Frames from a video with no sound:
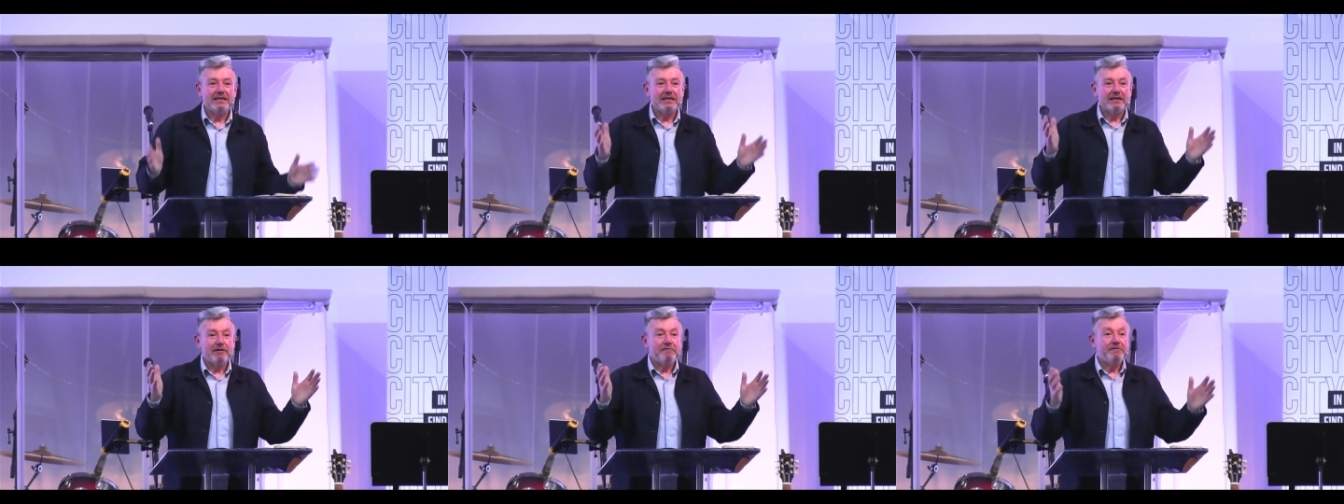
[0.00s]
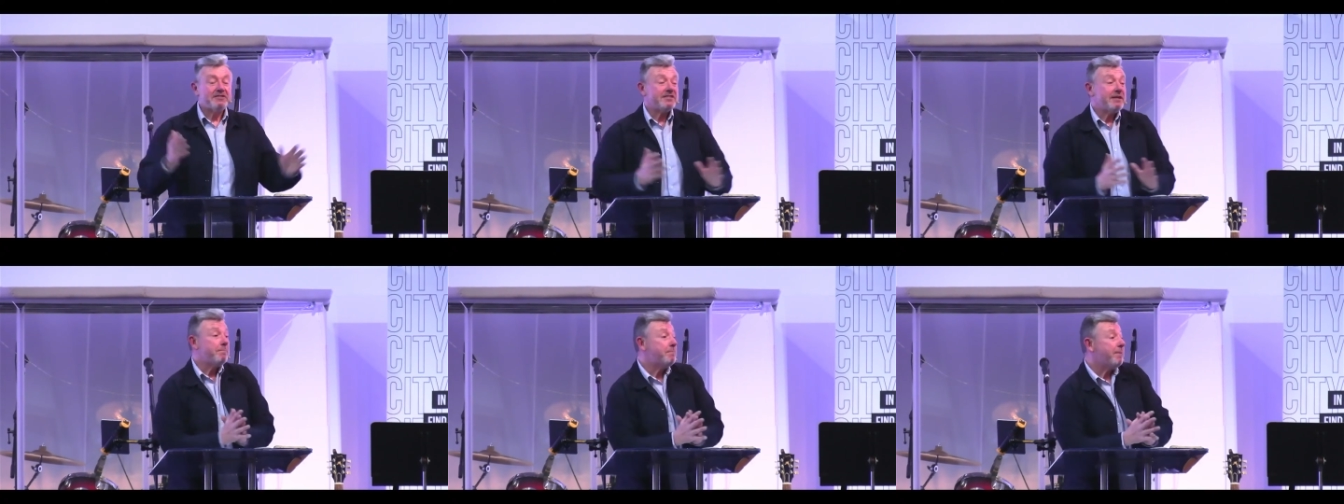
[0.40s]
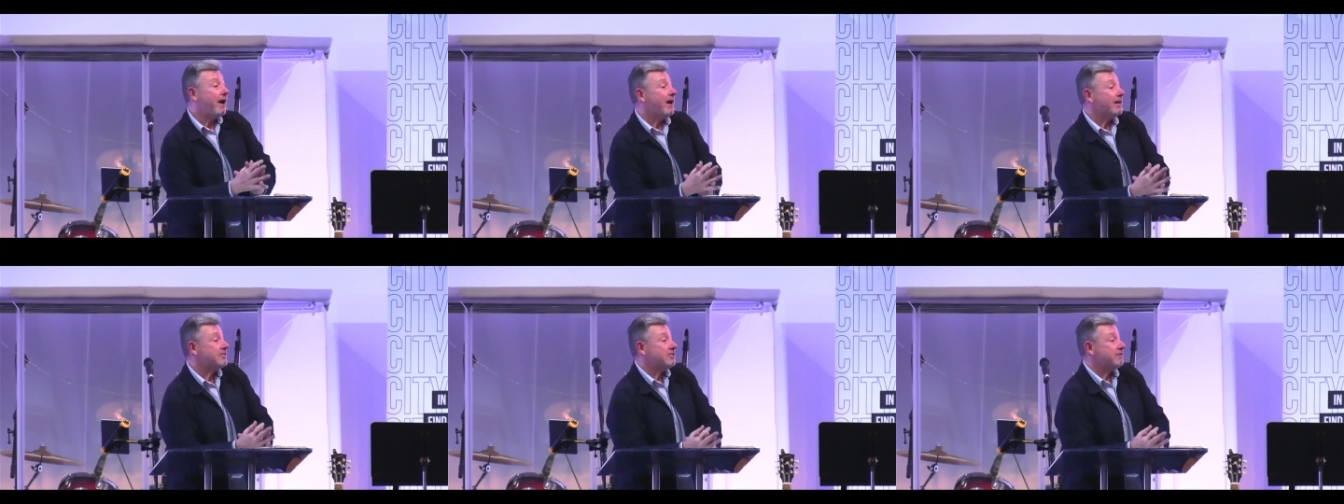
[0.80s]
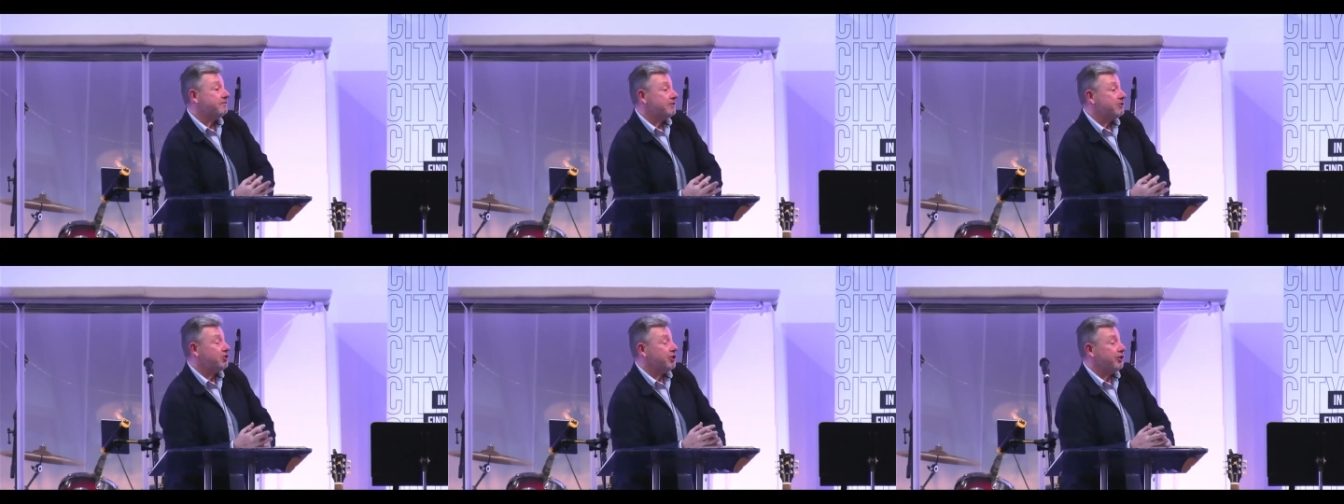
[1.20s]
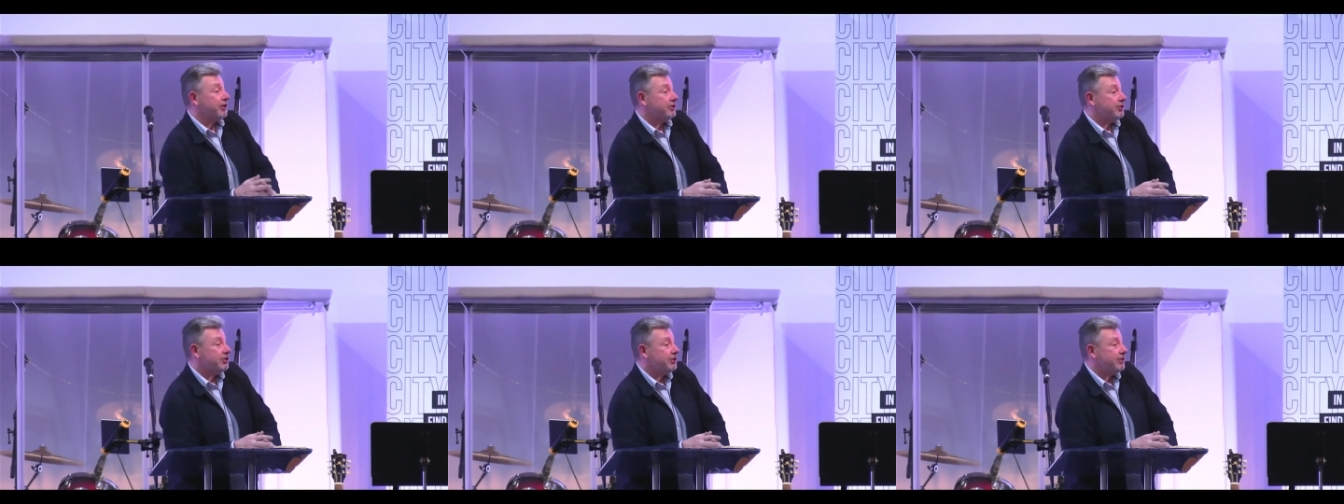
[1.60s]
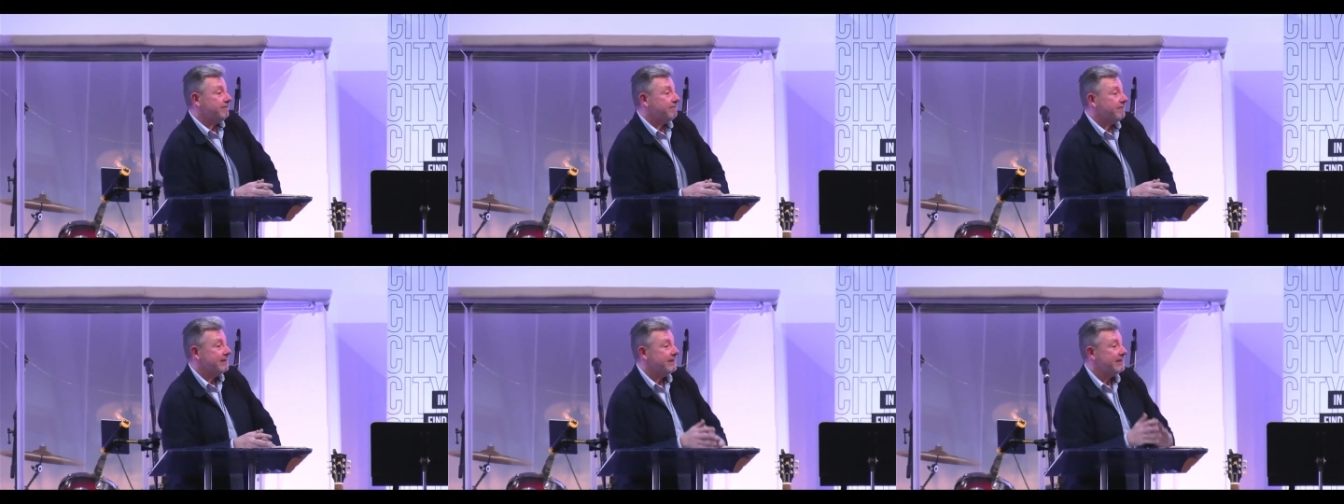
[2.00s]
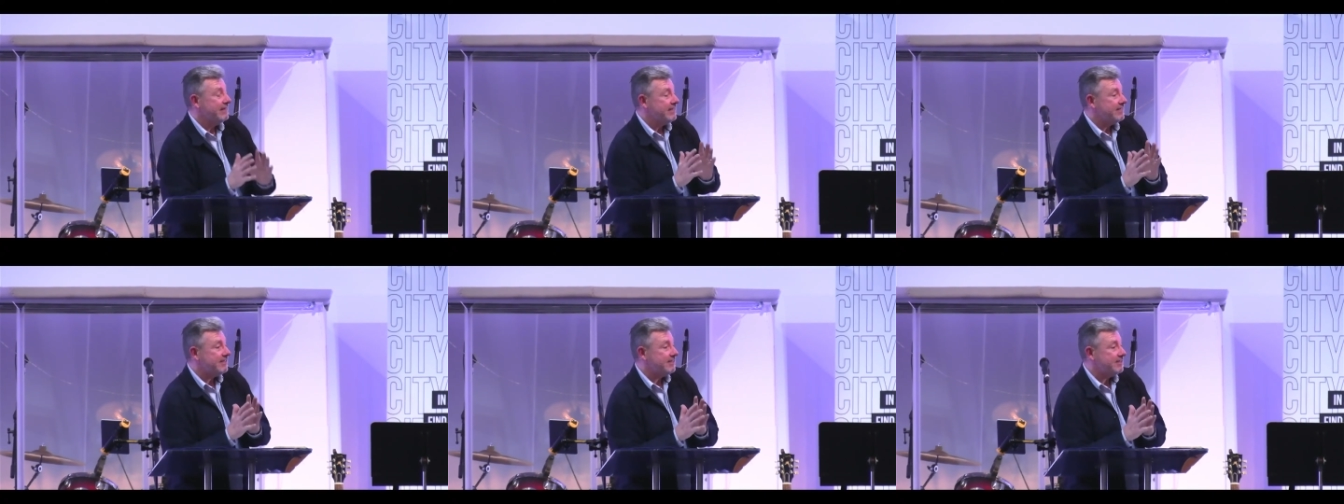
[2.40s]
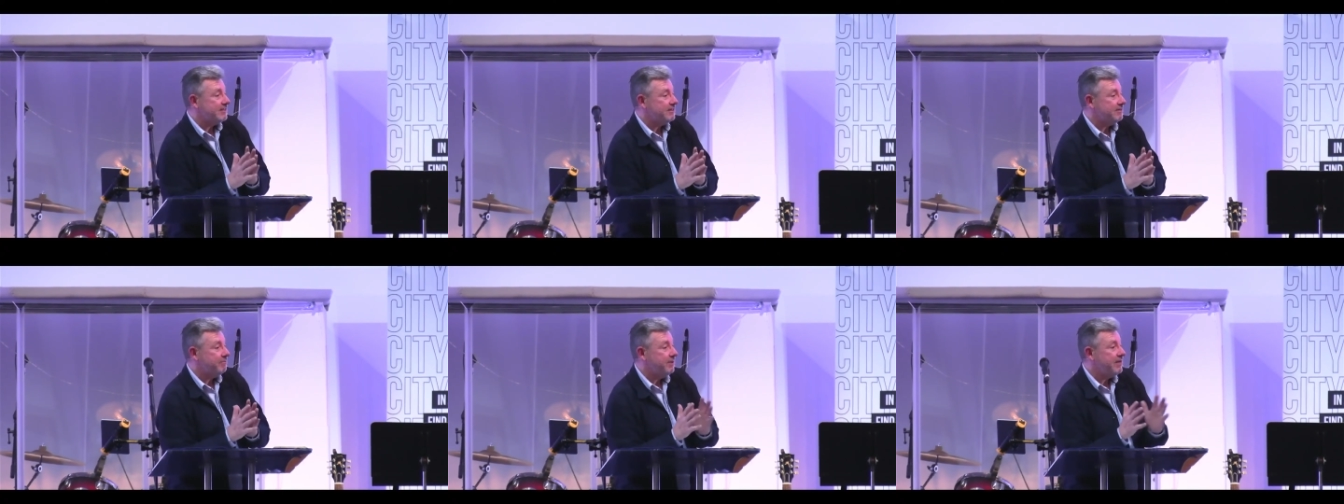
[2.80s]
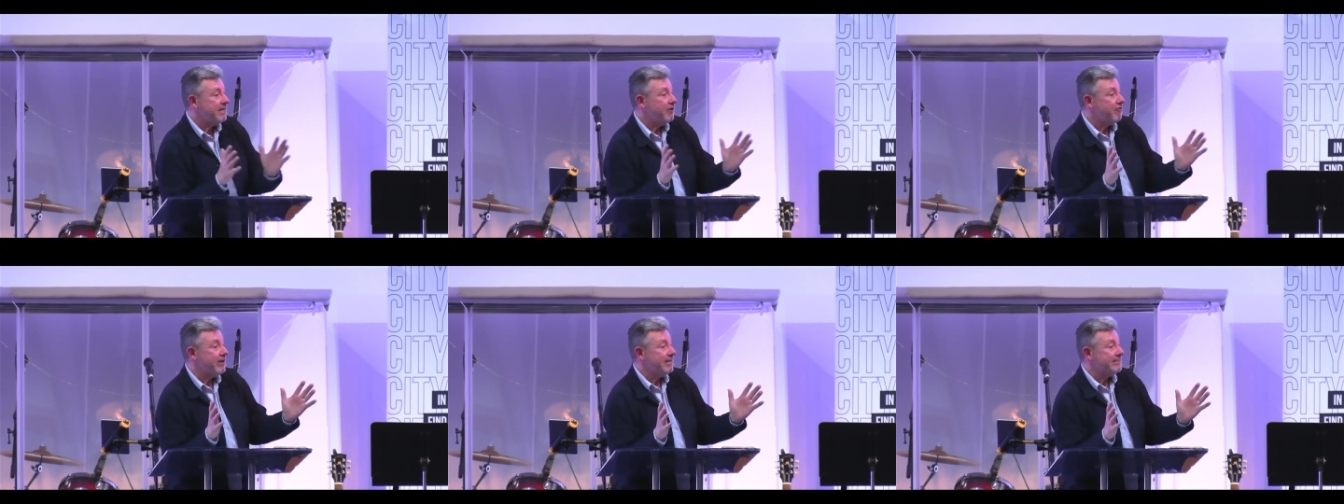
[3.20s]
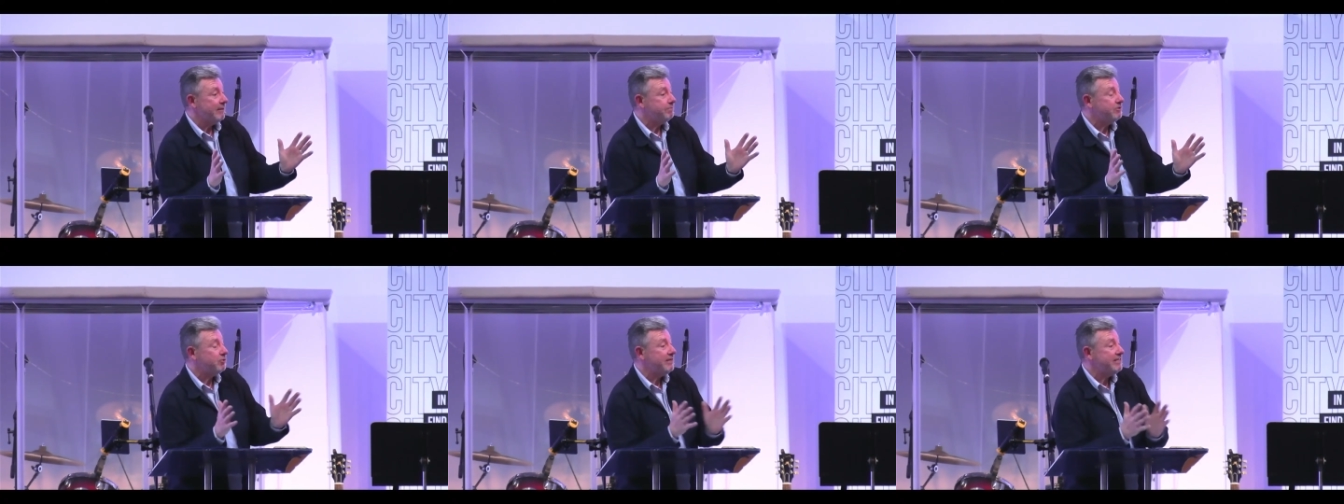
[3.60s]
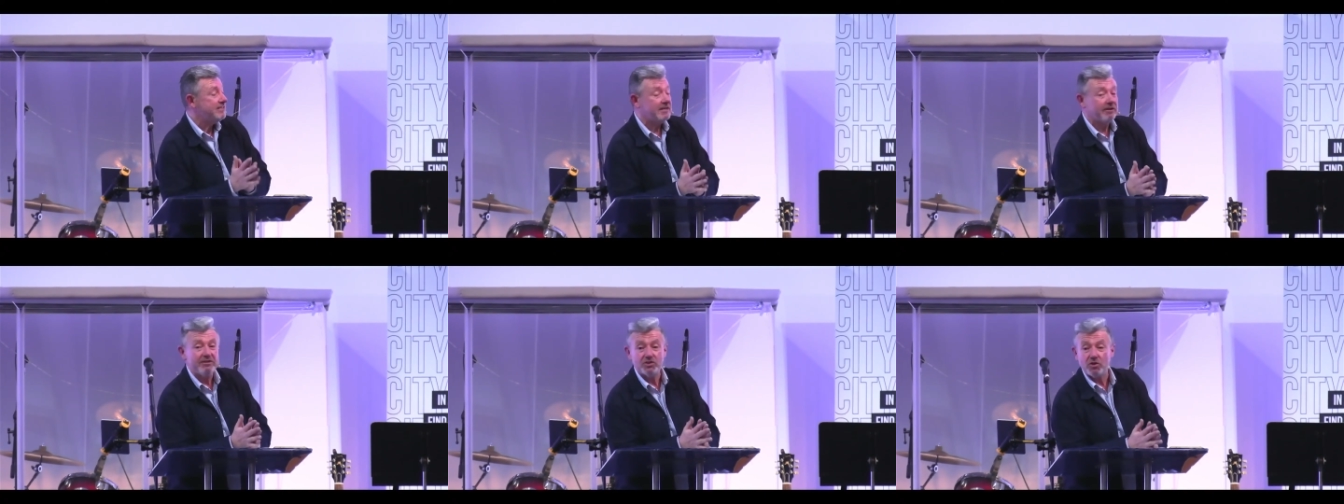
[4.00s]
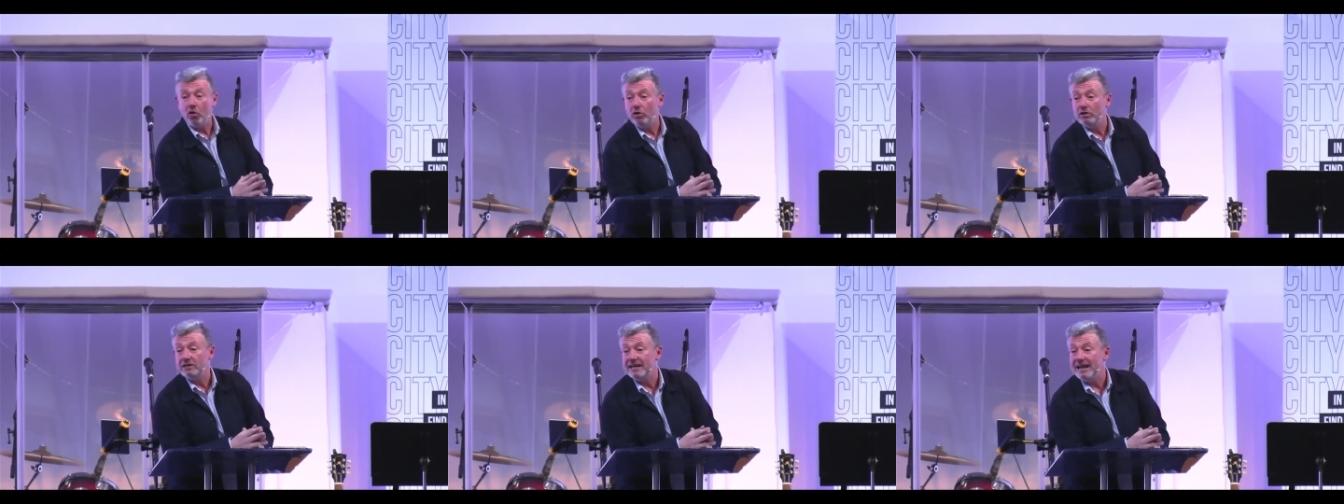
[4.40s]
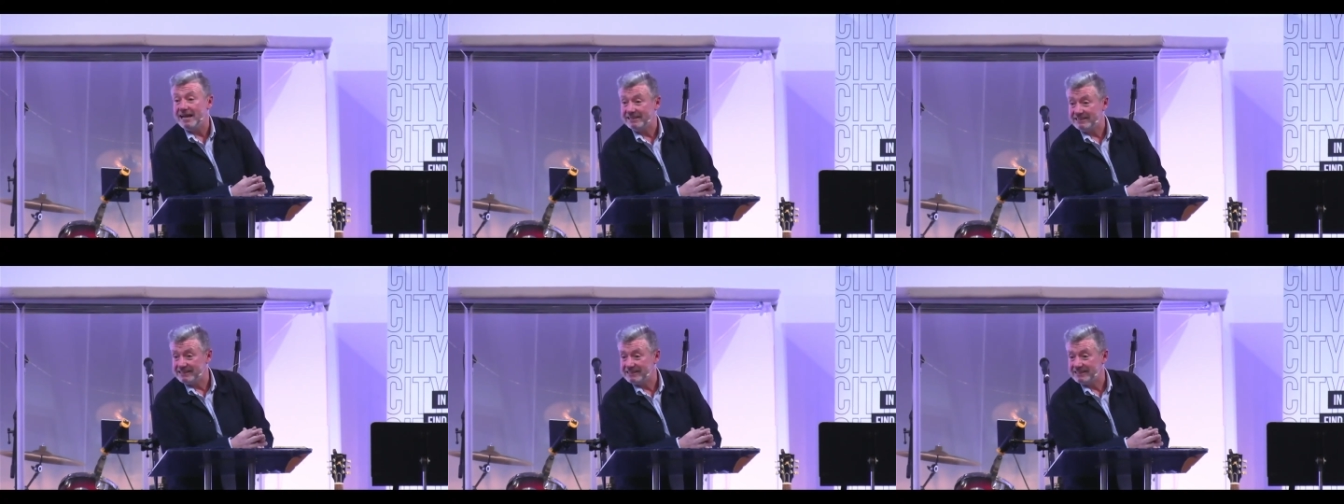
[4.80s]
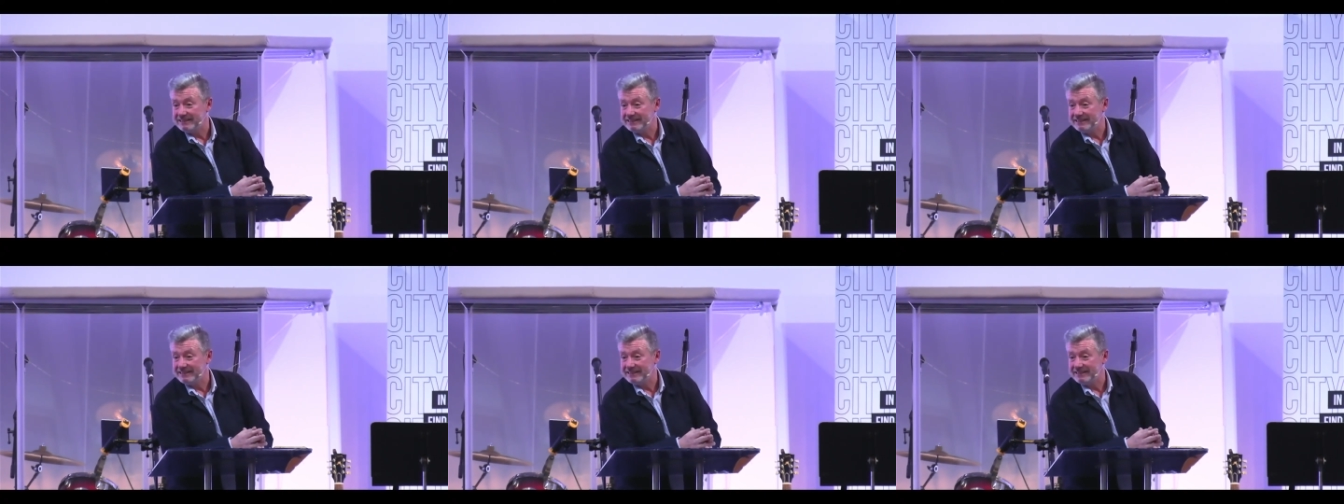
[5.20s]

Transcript: For some parts of the church, this period up to Easter is called Lent.